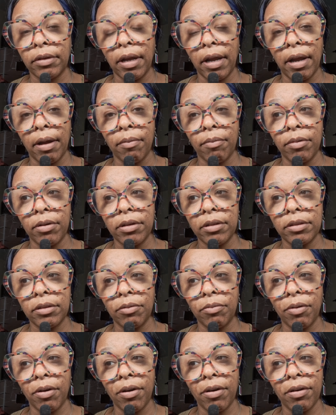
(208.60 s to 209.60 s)
damn, what is
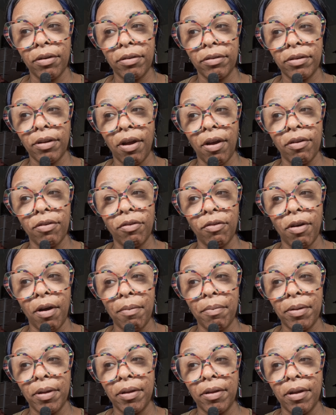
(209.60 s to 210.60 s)
the word? Y'all know
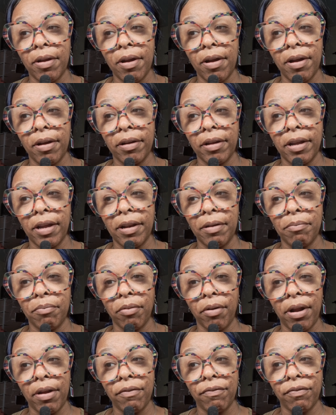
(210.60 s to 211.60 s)
I'll be getting
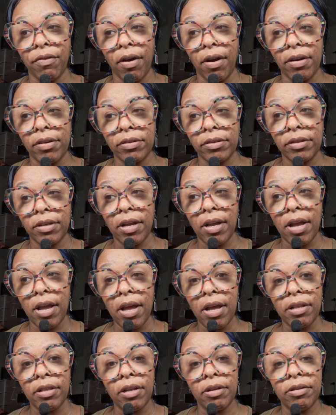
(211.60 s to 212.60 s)
brain farts.
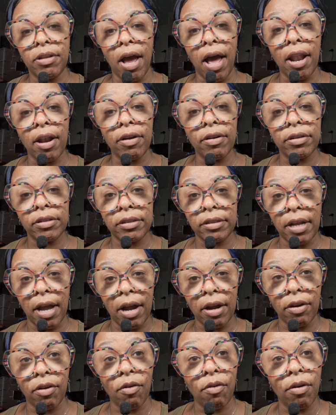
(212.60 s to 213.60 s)
The dollar is
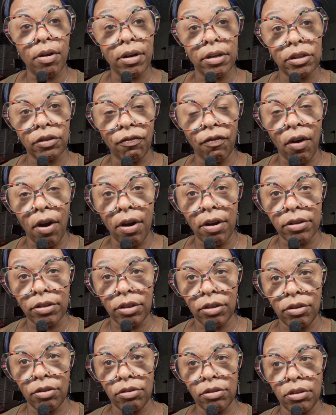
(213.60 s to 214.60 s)
not going as far as
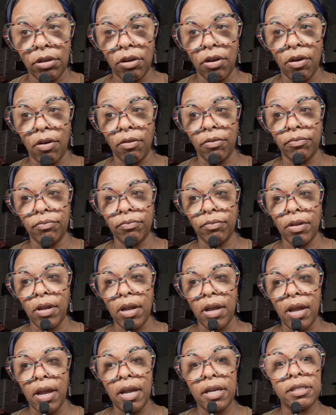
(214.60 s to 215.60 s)
it used to go.
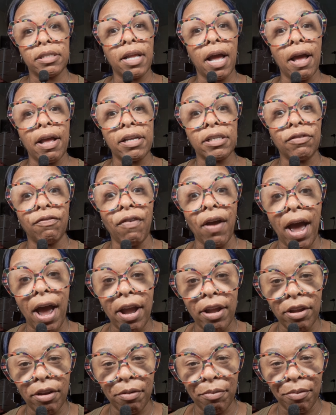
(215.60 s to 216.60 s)
It's not as
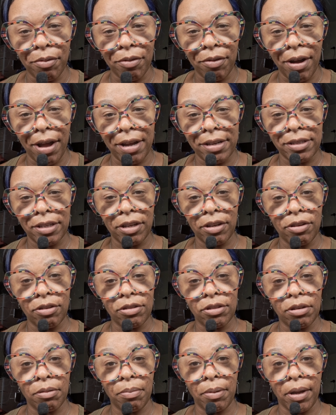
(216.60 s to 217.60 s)
valuable as it
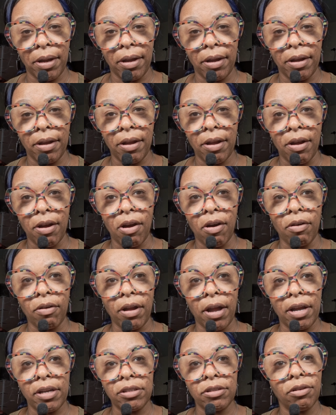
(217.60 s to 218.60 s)
used to be.
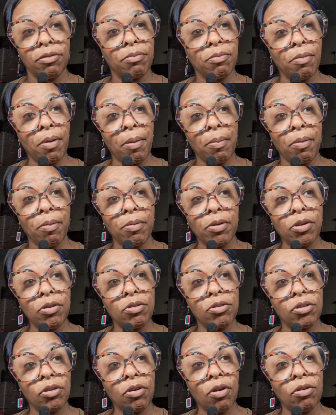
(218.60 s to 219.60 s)
Okay, so remember when you
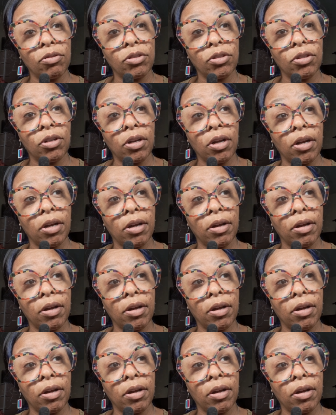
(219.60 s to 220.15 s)
used to go to